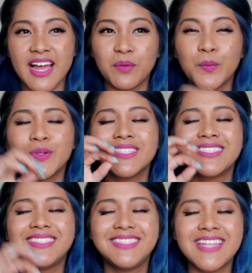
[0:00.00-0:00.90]
I will
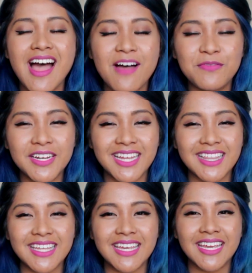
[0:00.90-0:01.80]

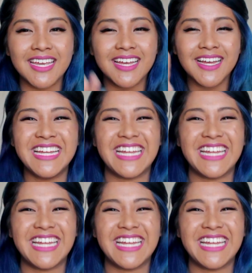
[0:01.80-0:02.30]
definitely,